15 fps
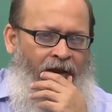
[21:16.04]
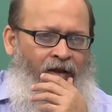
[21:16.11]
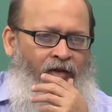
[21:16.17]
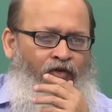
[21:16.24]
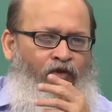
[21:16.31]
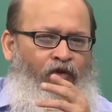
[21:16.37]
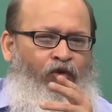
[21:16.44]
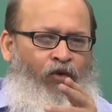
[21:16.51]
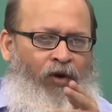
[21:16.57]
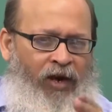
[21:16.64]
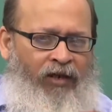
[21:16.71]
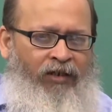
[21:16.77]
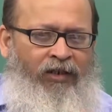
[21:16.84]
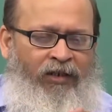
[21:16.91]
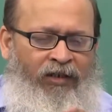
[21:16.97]
So, you are
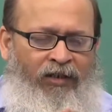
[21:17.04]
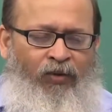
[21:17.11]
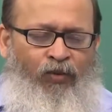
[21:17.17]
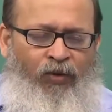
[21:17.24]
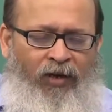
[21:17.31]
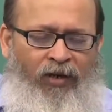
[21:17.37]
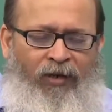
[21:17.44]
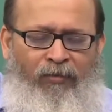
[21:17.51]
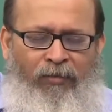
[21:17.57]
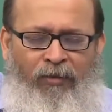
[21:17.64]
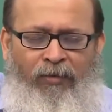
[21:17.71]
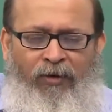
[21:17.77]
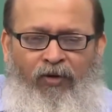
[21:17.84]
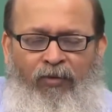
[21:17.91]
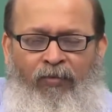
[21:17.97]
acting in the world and
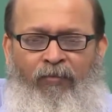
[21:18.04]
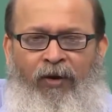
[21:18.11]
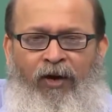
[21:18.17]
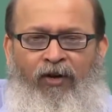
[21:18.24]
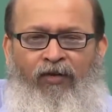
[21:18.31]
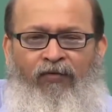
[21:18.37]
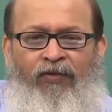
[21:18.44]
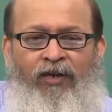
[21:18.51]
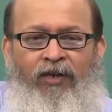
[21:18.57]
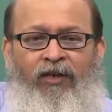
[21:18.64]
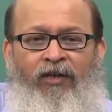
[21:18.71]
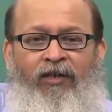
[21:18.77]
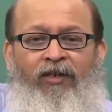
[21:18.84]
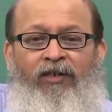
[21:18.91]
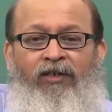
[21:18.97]
maybe your part of it
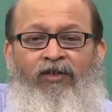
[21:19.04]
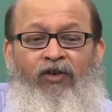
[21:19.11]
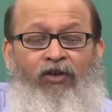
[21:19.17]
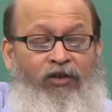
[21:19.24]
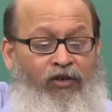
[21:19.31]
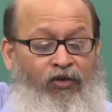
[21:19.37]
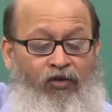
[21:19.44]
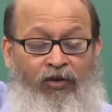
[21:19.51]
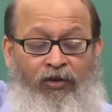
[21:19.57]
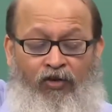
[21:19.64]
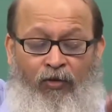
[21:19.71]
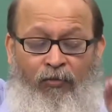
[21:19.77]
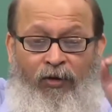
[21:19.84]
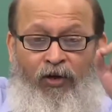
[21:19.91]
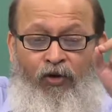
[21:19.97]
is not in your control,
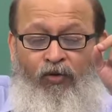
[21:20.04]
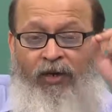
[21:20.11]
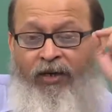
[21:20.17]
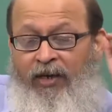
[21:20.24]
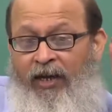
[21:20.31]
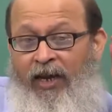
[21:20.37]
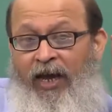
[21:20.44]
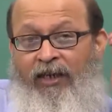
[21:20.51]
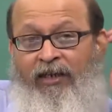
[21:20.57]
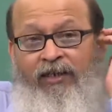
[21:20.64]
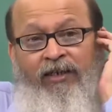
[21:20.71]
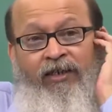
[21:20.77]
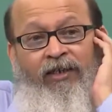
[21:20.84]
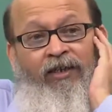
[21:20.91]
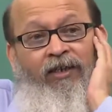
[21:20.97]
but look at an
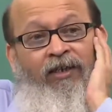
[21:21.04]
actor,